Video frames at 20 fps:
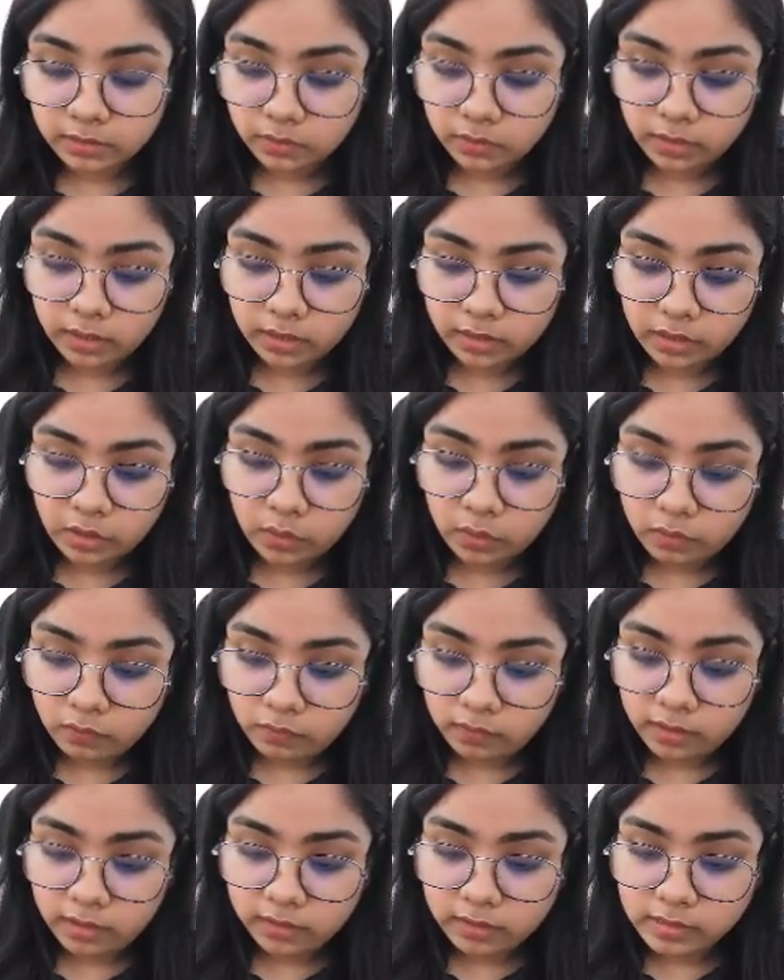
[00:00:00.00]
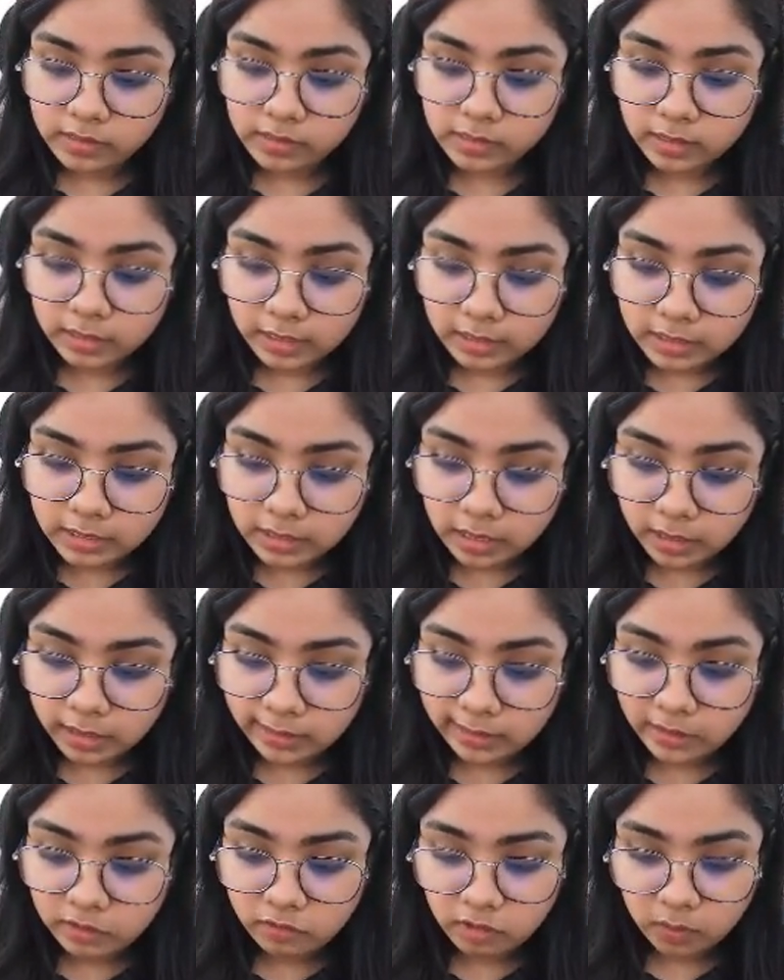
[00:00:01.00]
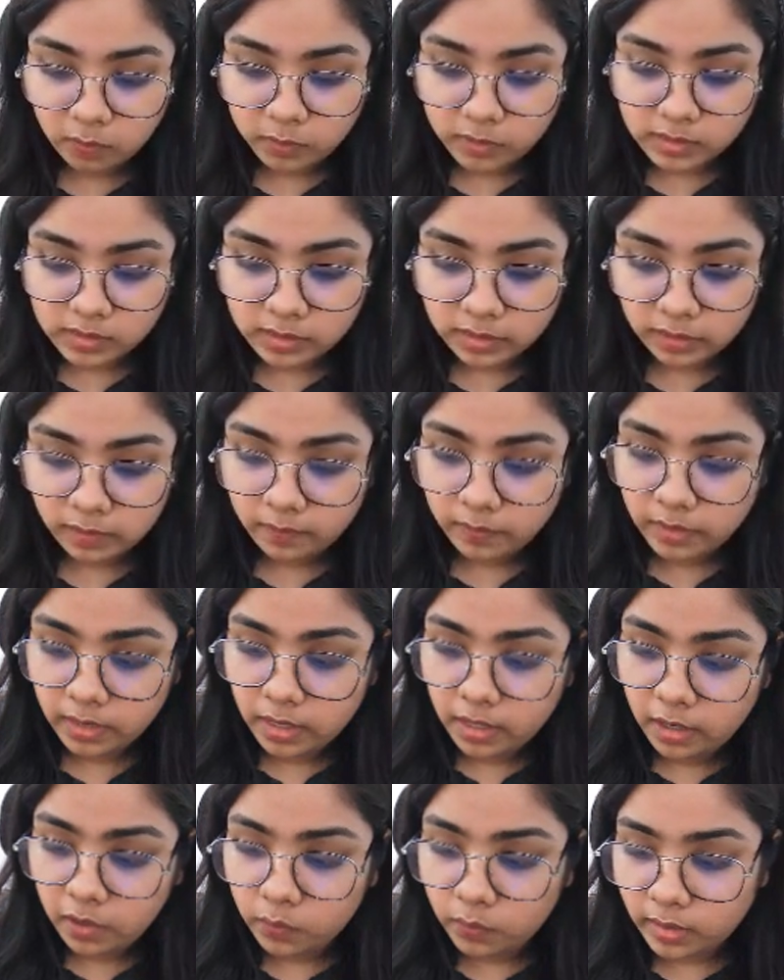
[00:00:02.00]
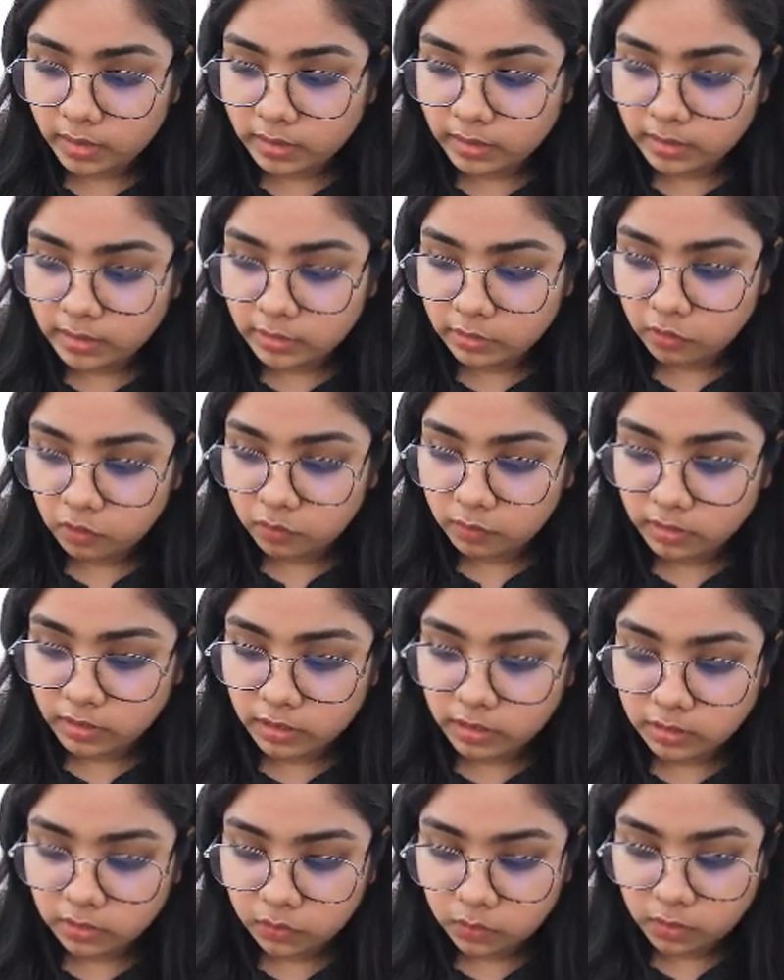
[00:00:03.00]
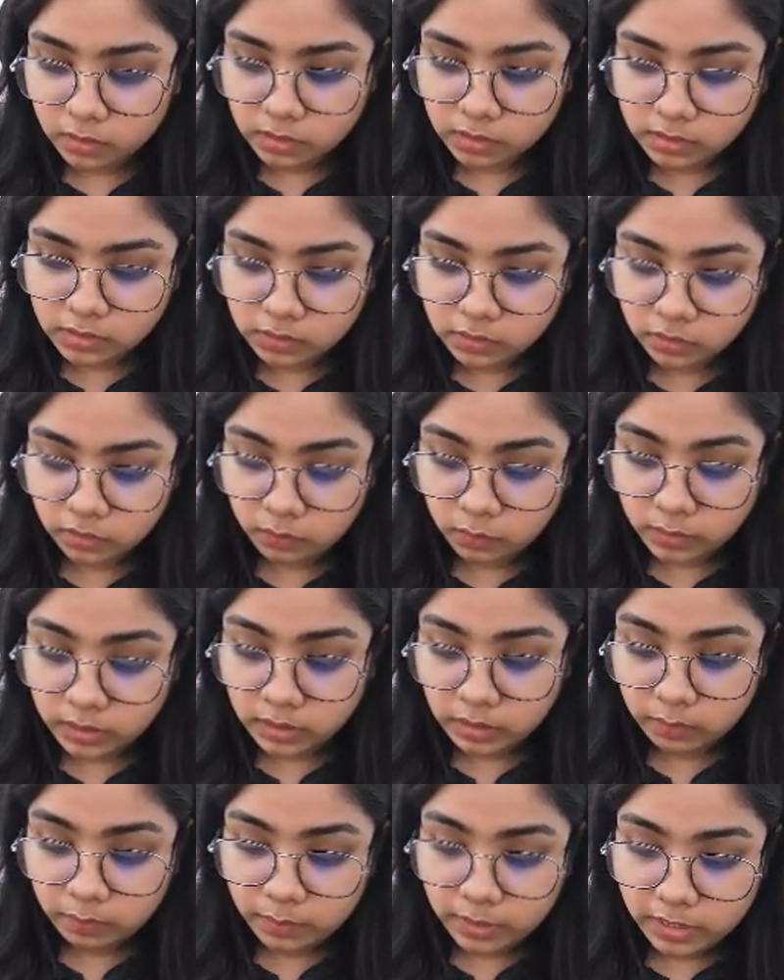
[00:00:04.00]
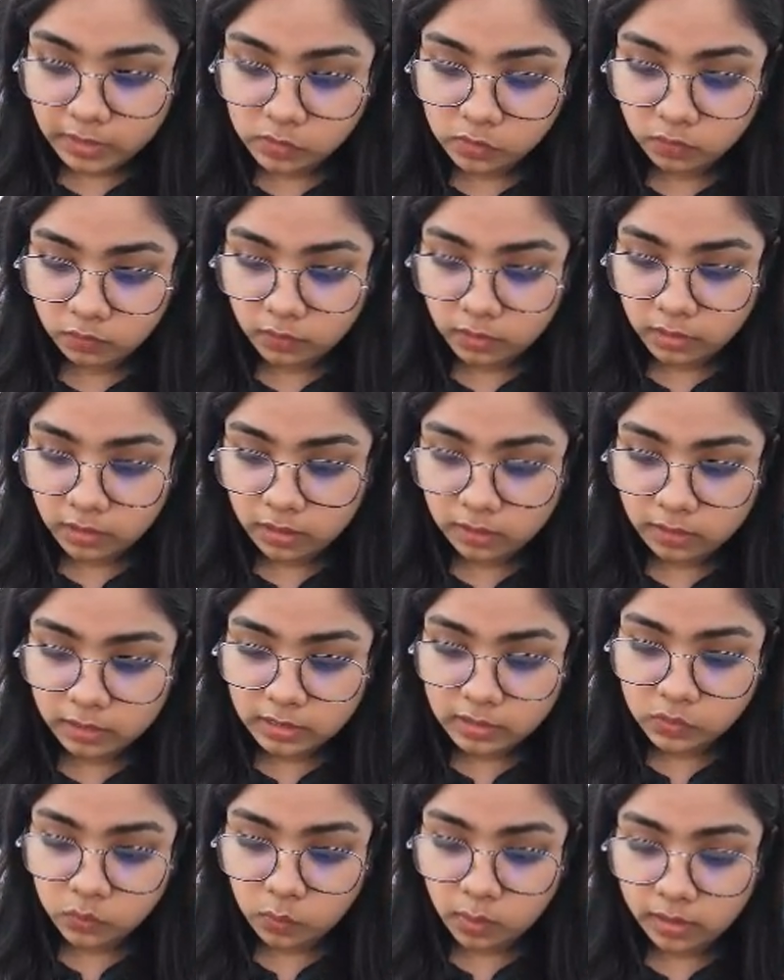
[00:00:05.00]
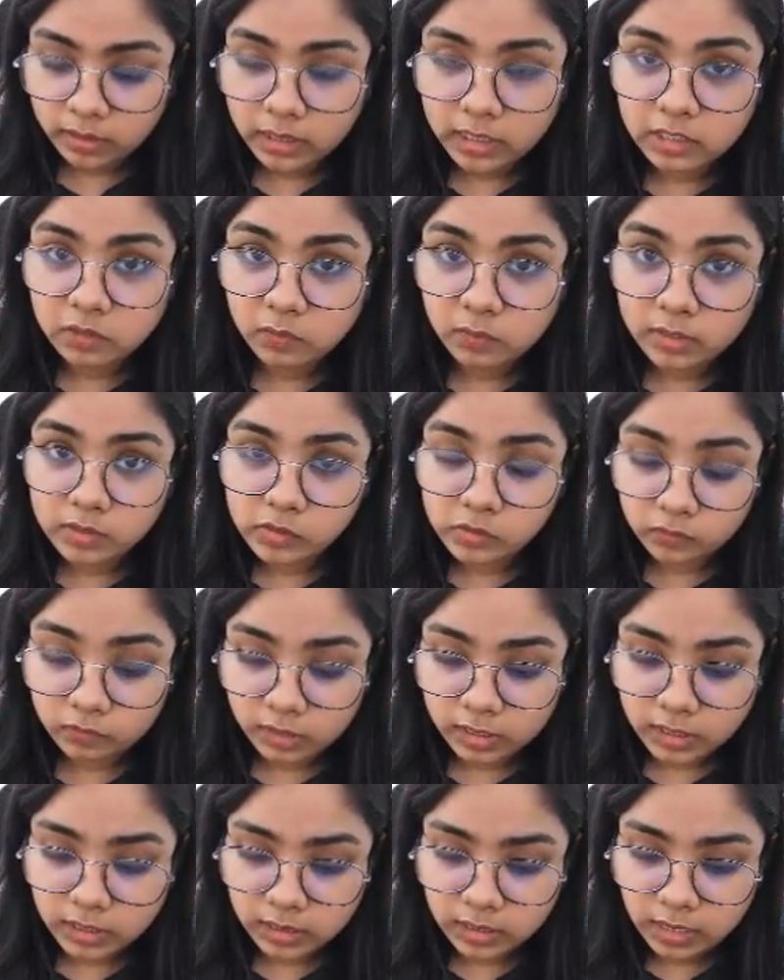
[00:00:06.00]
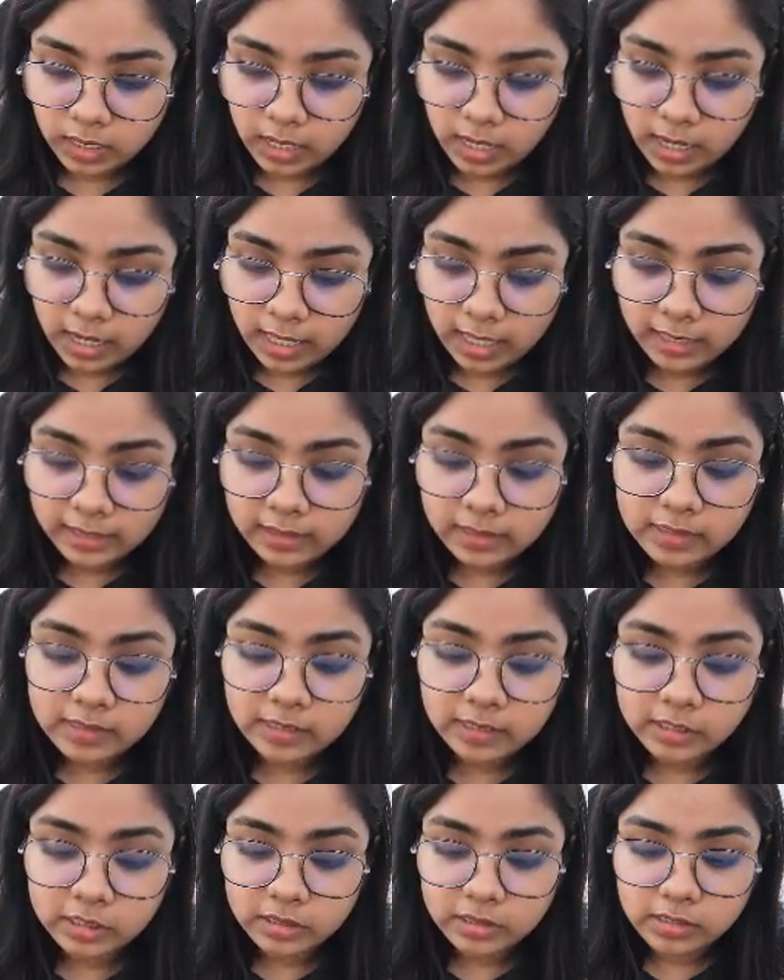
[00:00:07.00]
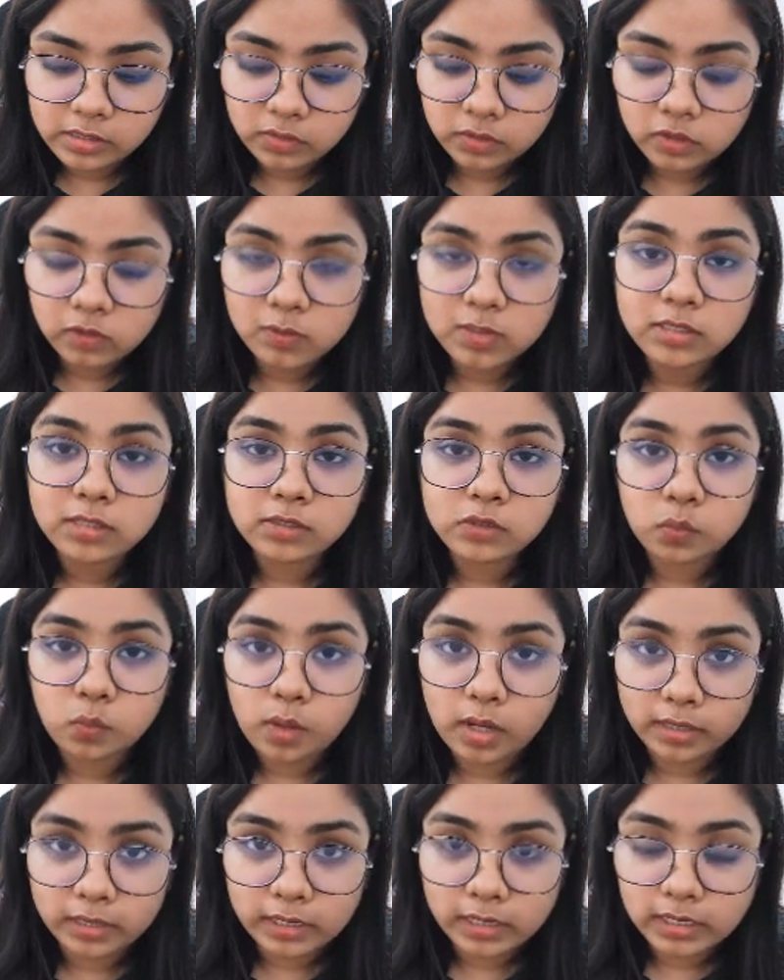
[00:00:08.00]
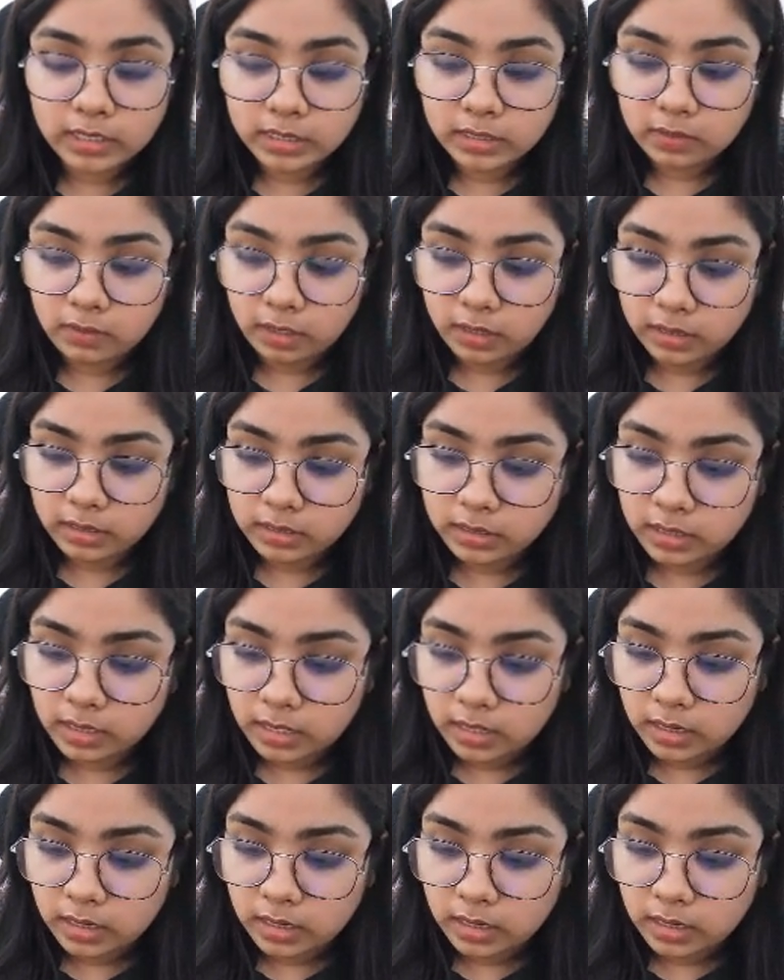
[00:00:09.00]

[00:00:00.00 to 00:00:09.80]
Okay, now over here, this is an entirely trapezium, where the denominator was, sorry, what the base over here is 180 plus 3t, and this section is going to be just 180, right?